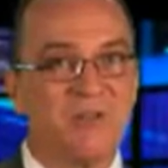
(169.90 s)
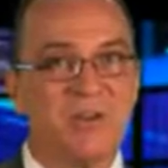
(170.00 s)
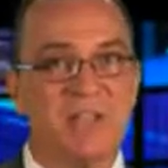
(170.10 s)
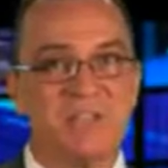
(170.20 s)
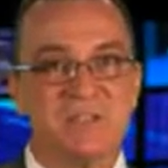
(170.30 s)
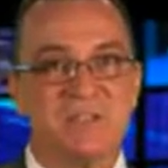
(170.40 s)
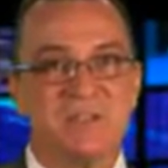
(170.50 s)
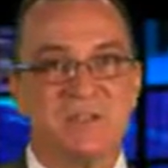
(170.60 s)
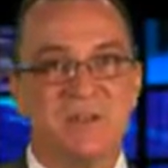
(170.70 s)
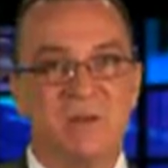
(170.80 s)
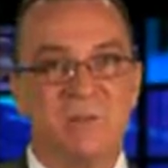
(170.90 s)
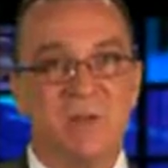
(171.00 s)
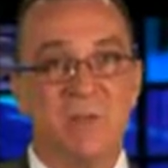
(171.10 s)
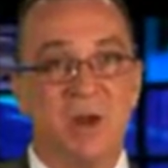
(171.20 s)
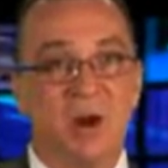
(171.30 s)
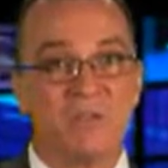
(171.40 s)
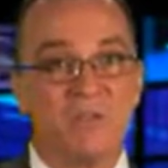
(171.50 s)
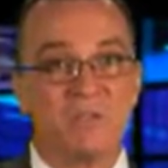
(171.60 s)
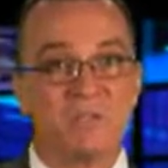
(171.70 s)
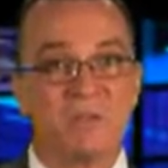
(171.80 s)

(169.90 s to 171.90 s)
friends. When we offer them